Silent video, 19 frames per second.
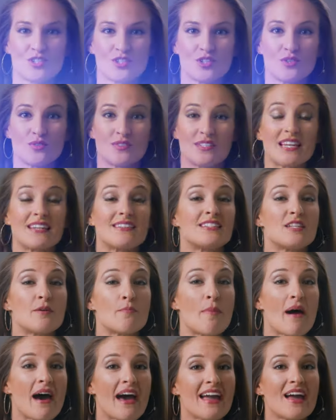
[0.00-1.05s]
shoes is to
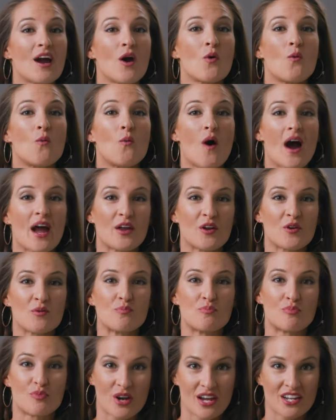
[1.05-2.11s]
buy a wire
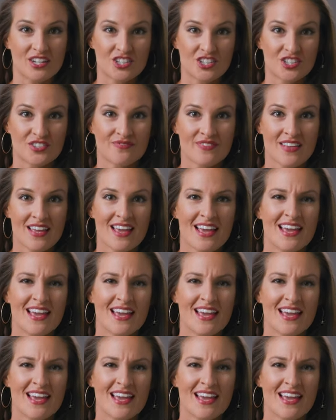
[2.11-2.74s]
brush.